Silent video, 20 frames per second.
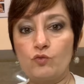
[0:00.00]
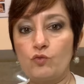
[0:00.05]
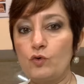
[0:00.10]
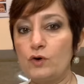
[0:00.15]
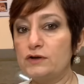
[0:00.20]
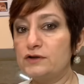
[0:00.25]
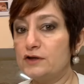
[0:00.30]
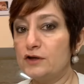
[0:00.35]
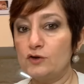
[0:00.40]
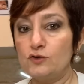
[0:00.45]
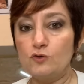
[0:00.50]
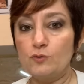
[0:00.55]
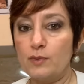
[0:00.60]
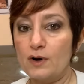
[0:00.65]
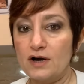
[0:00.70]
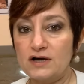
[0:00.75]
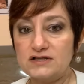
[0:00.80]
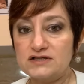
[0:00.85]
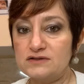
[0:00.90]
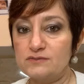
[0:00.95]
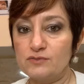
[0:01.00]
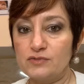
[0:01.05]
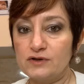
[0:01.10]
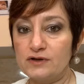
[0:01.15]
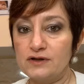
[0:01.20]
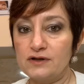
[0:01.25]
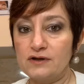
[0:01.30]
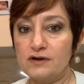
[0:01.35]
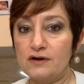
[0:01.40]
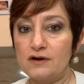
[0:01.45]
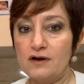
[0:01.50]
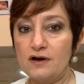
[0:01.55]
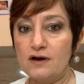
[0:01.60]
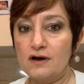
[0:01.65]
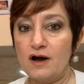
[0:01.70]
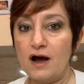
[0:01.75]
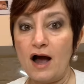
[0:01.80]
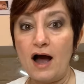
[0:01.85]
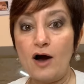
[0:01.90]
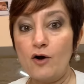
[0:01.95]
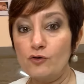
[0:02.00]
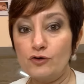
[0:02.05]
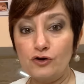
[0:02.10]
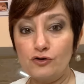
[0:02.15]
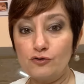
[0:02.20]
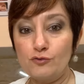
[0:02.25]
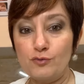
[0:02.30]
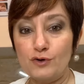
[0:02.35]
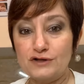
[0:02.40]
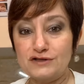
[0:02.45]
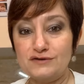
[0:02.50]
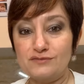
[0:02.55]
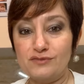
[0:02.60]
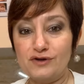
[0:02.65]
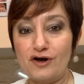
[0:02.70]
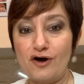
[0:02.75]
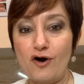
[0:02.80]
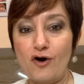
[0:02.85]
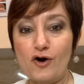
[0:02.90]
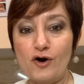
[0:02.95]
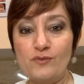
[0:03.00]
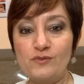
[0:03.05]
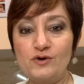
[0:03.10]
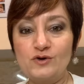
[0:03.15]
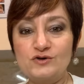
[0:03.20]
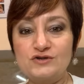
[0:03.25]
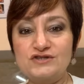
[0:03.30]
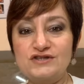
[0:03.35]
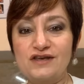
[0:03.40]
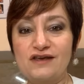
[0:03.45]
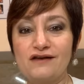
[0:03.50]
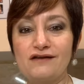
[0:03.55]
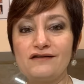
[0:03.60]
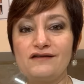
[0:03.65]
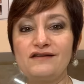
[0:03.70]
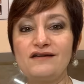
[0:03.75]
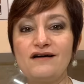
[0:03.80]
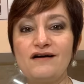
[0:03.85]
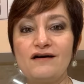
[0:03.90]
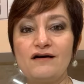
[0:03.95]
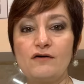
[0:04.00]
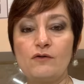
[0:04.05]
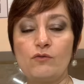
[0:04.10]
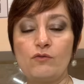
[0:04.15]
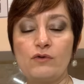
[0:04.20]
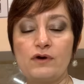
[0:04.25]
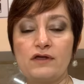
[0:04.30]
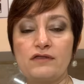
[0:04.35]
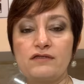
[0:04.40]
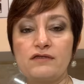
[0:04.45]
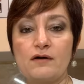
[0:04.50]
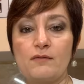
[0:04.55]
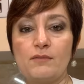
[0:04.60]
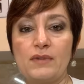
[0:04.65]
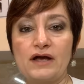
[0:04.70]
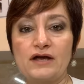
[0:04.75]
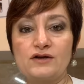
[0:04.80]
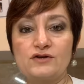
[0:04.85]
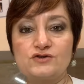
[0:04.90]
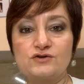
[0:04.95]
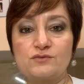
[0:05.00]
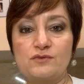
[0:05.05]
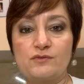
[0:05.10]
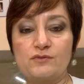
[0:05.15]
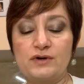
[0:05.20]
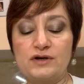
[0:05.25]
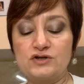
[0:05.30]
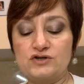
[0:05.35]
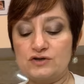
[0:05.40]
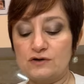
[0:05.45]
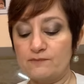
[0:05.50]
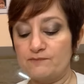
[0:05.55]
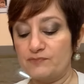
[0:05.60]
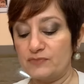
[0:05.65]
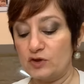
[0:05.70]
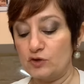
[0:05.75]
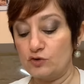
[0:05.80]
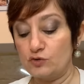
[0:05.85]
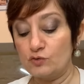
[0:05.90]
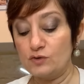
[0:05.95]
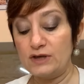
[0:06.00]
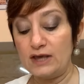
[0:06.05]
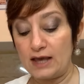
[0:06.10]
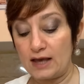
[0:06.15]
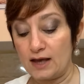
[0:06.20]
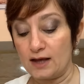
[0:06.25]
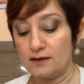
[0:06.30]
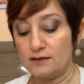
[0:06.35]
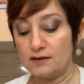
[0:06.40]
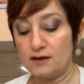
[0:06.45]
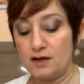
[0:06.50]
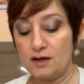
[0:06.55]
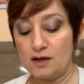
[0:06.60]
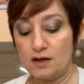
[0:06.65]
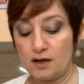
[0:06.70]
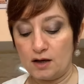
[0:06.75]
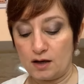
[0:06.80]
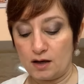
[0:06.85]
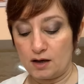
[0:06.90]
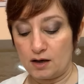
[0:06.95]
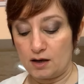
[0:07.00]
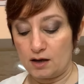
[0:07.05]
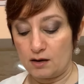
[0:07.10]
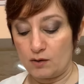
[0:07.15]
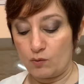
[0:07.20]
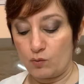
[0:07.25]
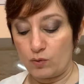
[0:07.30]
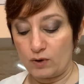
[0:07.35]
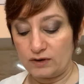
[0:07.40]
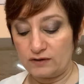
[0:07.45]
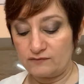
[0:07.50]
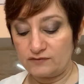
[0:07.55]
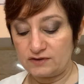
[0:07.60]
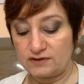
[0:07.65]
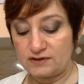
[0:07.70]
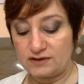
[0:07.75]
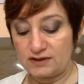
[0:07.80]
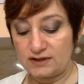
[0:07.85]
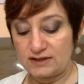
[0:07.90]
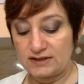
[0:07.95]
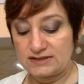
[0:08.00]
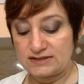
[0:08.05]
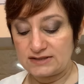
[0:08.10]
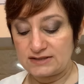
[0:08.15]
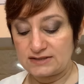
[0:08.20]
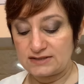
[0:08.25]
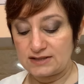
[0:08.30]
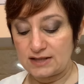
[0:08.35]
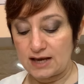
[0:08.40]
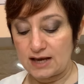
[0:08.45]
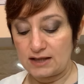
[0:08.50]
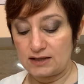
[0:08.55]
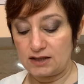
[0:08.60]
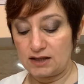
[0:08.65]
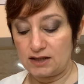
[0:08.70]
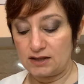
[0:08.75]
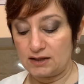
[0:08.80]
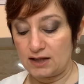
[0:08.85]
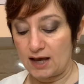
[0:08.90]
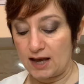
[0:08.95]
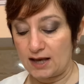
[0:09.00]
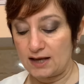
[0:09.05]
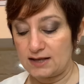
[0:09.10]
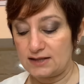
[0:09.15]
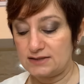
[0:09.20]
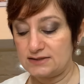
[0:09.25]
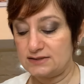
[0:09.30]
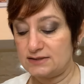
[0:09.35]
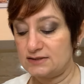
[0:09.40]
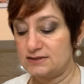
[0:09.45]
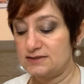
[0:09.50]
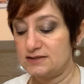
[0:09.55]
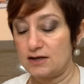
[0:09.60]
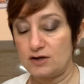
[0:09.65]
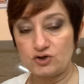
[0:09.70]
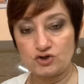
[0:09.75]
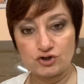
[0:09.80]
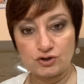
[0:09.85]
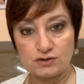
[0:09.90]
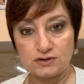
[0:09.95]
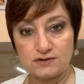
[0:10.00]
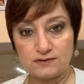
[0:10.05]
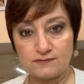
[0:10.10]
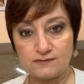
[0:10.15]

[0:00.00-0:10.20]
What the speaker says: how can you possibly harm your skin with a microdermabrasion? You can. One of the things is that it has a suction